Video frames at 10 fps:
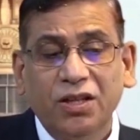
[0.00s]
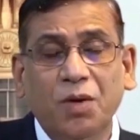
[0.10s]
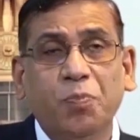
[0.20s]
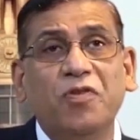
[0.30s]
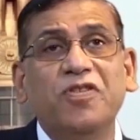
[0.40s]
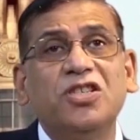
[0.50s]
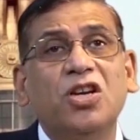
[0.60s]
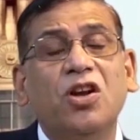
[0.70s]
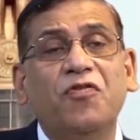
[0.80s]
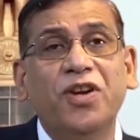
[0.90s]
the
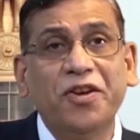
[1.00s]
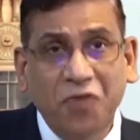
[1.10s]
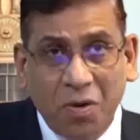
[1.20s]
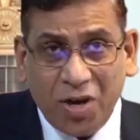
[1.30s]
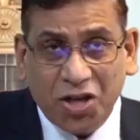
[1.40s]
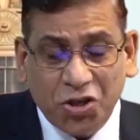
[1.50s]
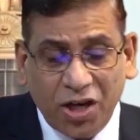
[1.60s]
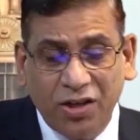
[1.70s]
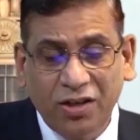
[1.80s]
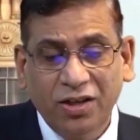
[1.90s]
provision of
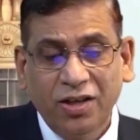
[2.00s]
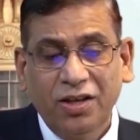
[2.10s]
defamation,